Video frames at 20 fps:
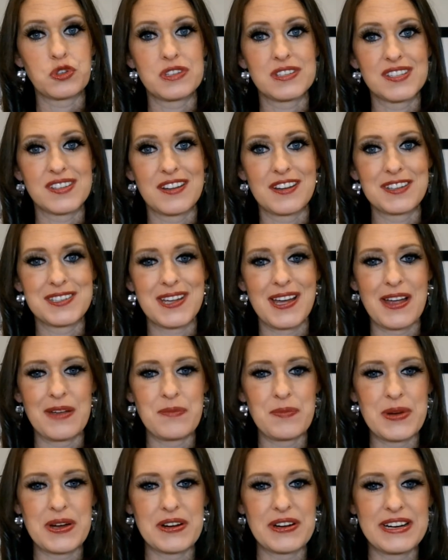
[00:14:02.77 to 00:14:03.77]
set a time
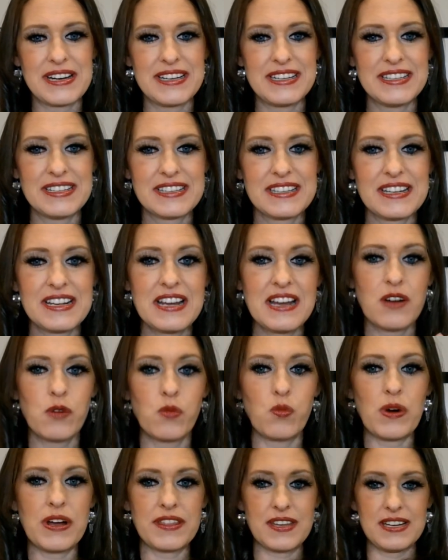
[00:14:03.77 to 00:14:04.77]
period
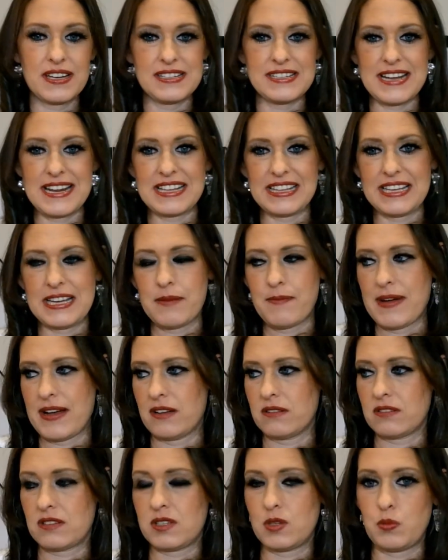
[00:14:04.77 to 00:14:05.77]
with a daily
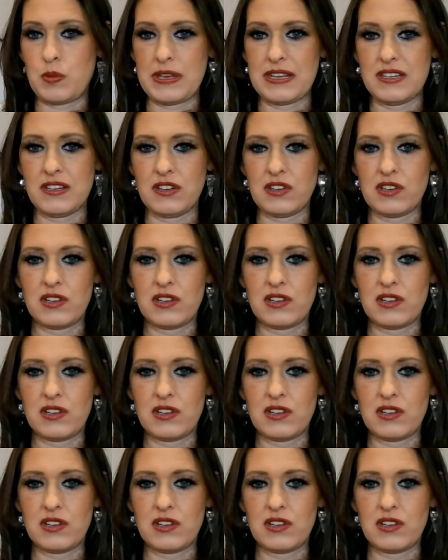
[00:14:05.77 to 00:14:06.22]
amount spend.